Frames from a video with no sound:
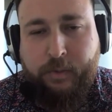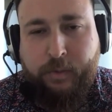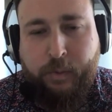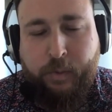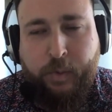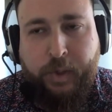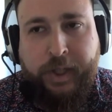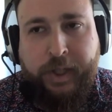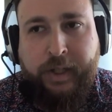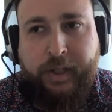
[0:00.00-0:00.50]

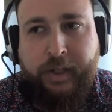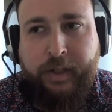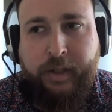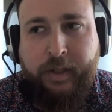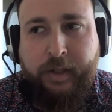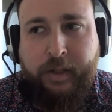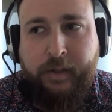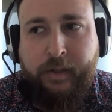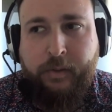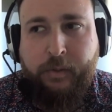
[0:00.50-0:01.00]
we
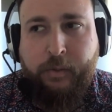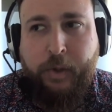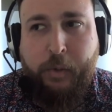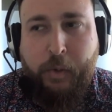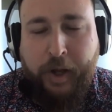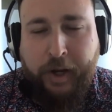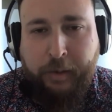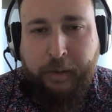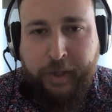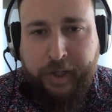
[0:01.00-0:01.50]
we
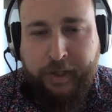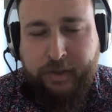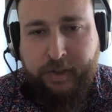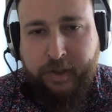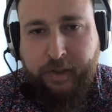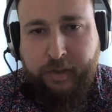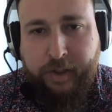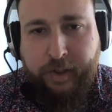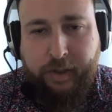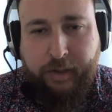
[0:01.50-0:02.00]
want to make
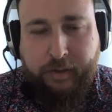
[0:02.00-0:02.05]
sure that